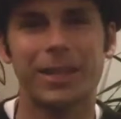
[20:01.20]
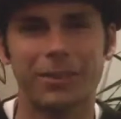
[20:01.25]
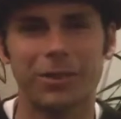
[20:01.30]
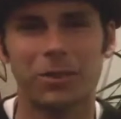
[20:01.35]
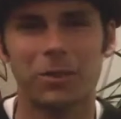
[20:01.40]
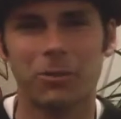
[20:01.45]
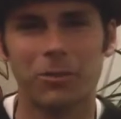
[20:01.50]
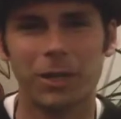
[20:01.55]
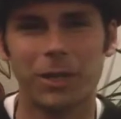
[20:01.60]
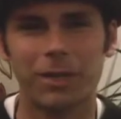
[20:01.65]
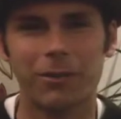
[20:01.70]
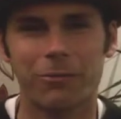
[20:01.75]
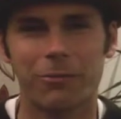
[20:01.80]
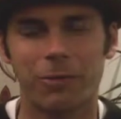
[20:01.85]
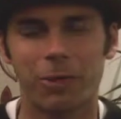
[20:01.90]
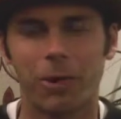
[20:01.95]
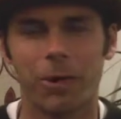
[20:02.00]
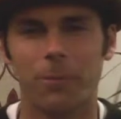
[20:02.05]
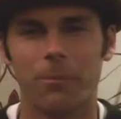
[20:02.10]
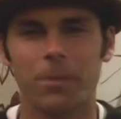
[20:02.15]
in the creative
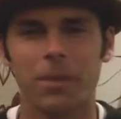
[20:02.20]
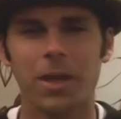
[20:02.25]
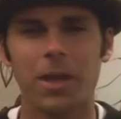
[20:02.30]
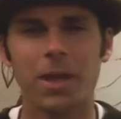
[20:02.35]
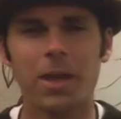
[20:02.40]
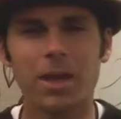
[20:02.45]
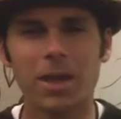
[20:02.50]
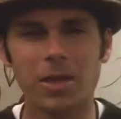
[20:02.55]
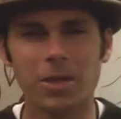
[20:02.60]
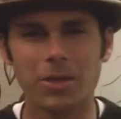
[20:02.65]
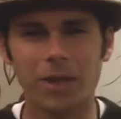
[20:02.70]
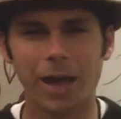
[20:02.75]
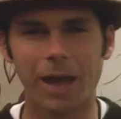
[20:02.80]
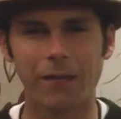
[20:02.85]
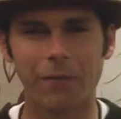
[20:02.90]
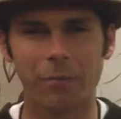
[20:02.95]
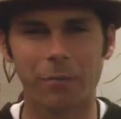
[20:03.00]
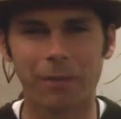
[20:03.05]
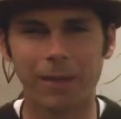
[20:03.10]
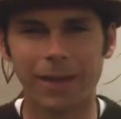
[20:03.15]
realm, you have
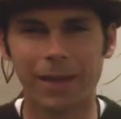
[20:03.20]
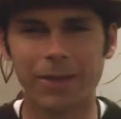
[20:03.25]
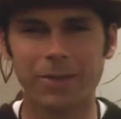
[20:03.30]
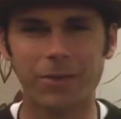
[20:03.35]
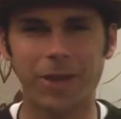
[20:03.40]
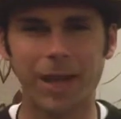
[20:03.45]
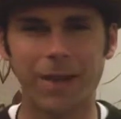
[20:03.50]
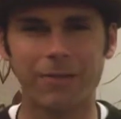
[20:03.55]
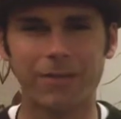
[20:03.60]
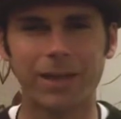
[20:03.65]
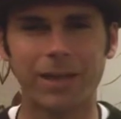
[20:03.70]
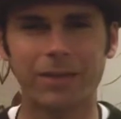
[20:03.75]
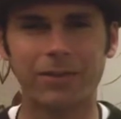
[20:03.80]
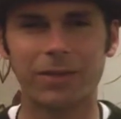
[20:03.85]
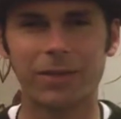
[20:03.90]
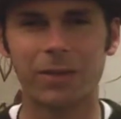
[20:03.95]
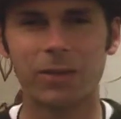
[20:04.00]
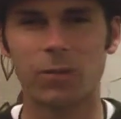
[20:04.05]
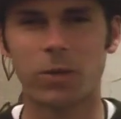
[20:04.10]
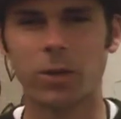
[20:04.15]
a plan, you have an
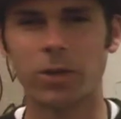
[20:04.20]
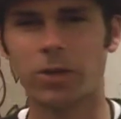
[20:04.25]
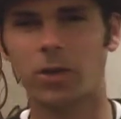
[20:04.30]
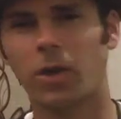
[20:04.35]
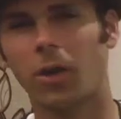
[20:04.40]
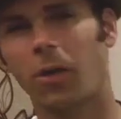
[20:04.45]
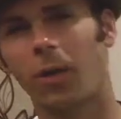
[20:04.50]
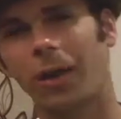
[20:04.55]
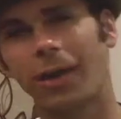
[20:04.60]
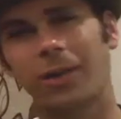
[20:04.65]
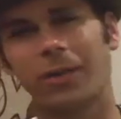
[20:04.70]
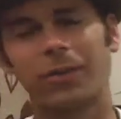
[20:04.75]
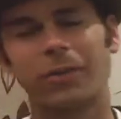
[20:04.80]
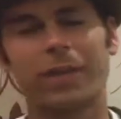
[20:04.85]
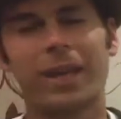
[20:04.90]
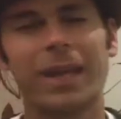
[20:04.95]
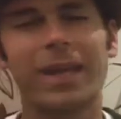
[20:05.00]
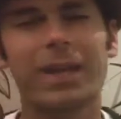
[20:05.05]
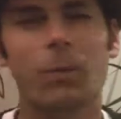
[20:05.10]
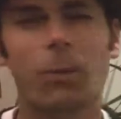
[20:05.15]
idea of where you're going, and you
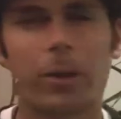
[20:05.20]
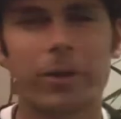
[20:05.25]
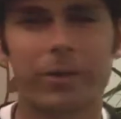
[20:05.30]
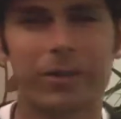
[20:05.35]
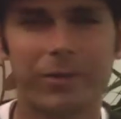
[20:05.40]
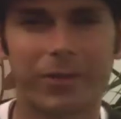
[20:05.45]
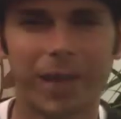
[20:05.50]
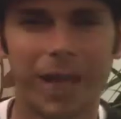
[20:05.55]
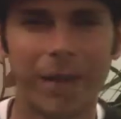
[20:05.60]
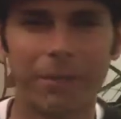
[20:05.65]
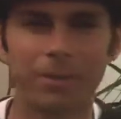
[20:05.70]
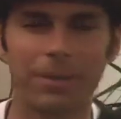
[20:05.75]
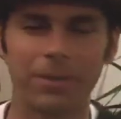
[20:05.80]
take one step.